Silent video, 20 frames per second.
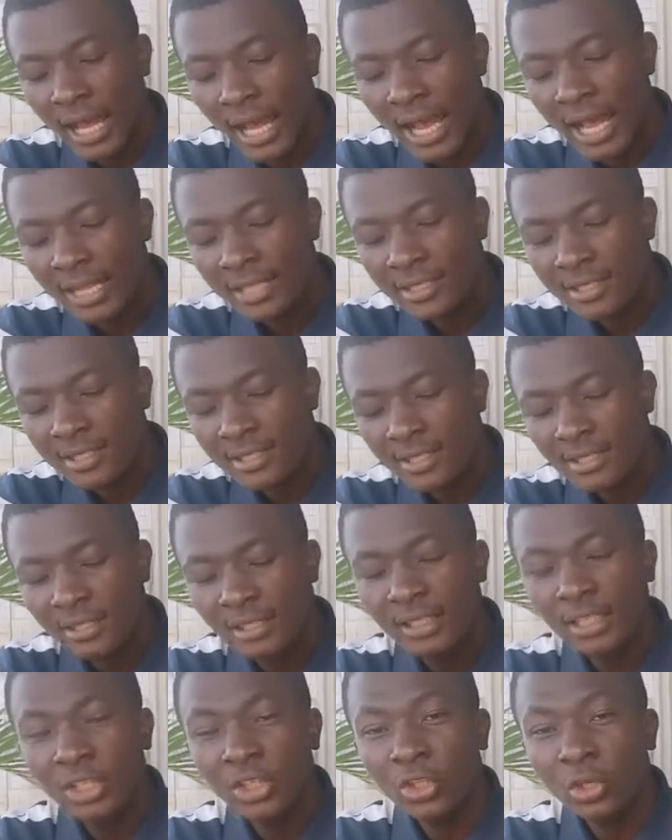at
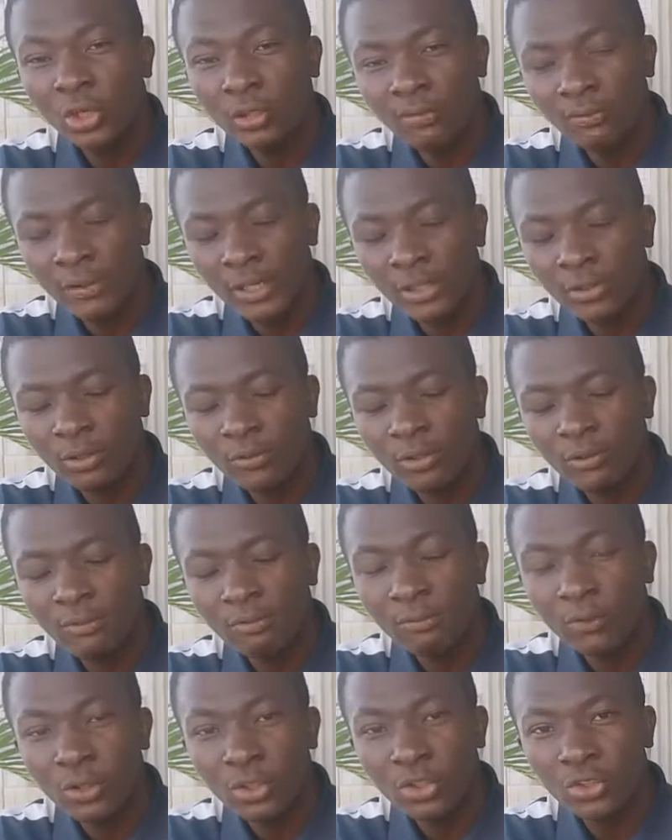the 3rd fret of the
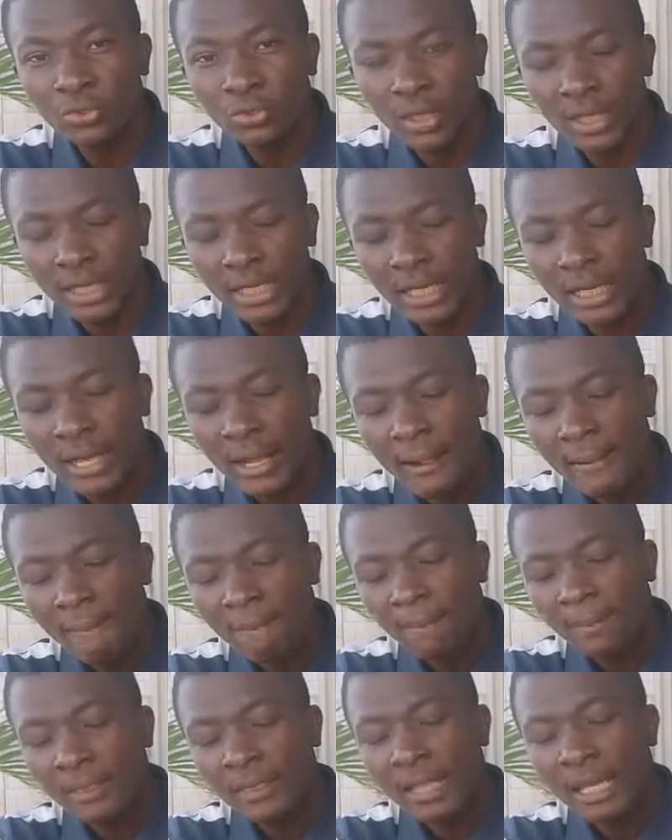4th string,
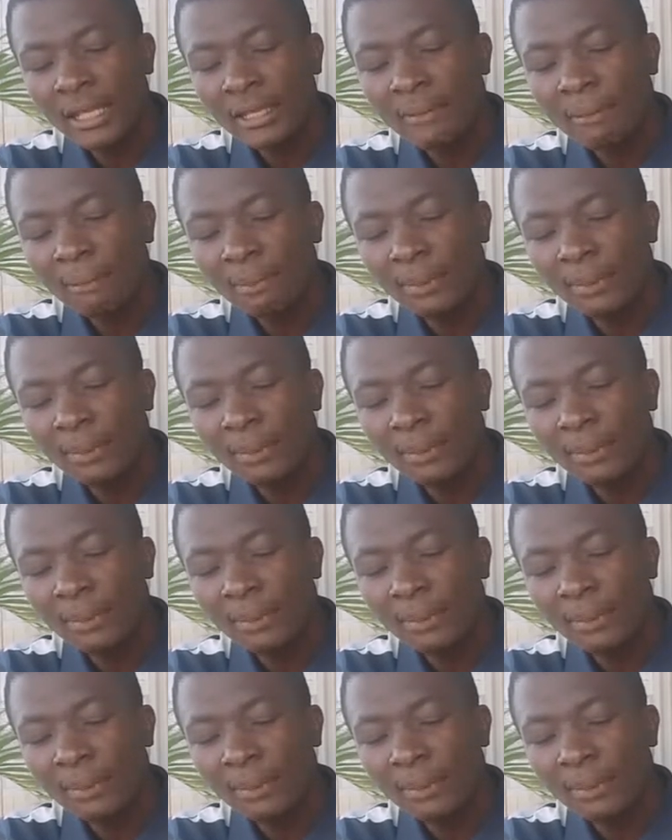then